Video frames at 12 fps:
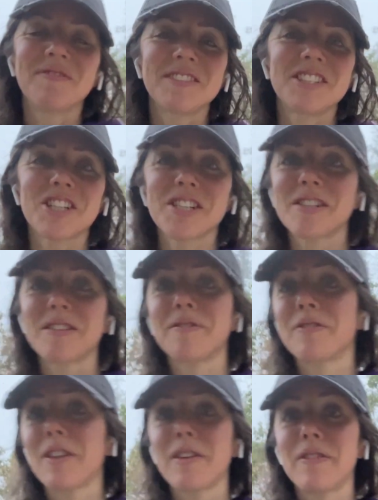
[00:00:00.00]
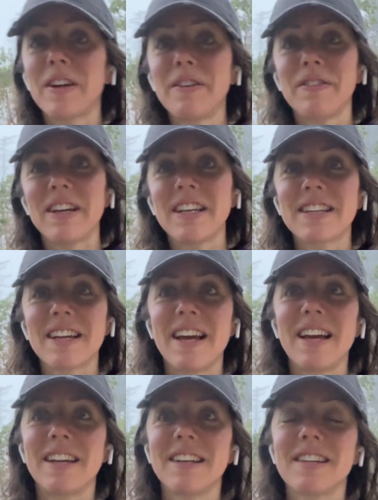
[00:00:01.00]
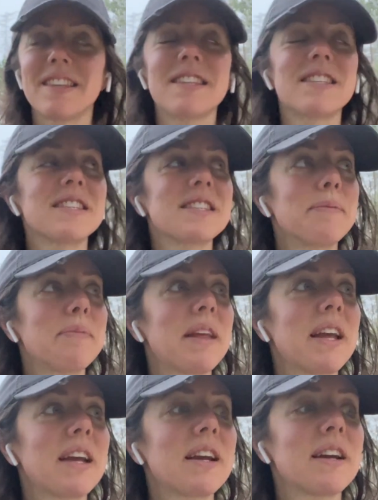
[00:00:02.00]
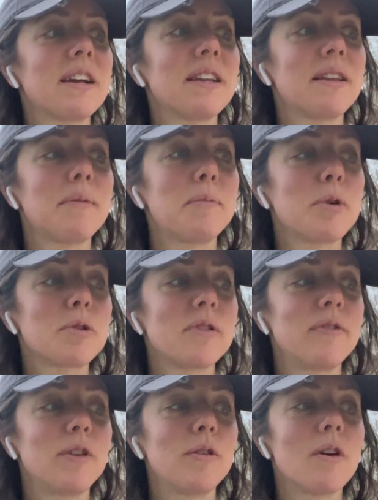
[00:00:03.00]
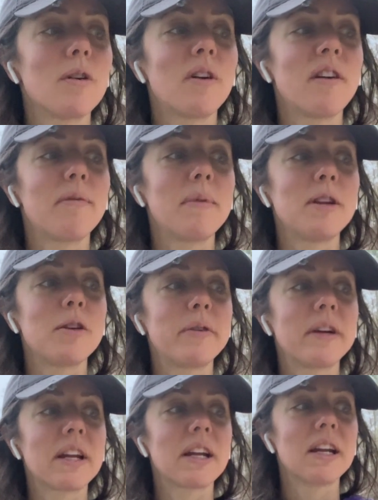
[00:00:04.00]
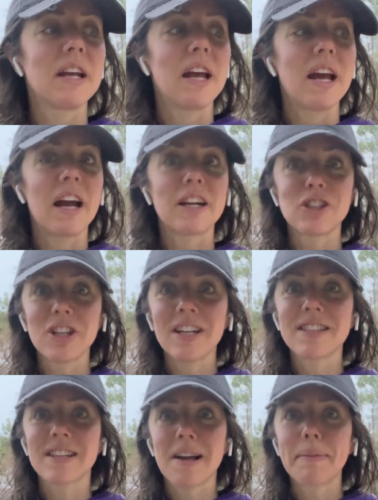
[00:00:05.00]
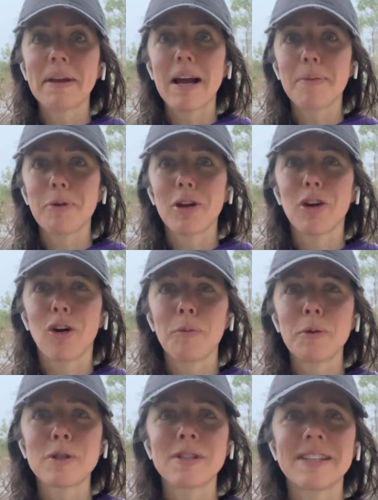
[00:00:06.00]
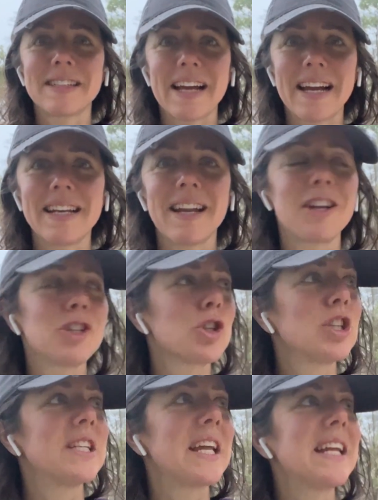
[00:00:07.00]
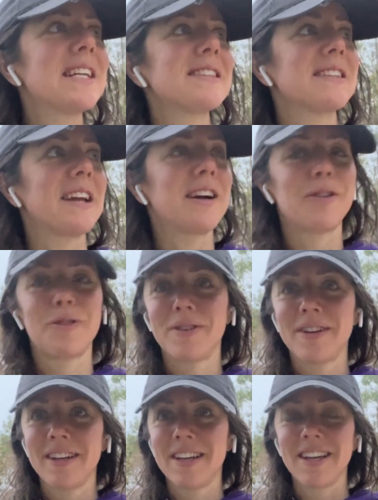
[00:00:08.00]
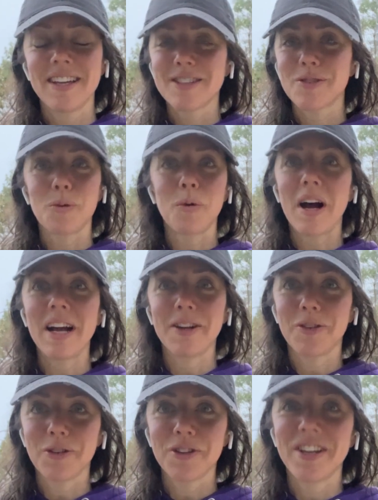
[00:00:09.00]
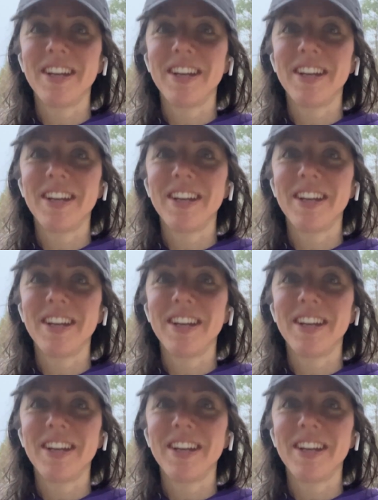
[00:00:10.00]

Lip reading: just for the fun of it. And this is something most of you know I've been doing. Actually, it's coming up on almost 900 days now. It's wild.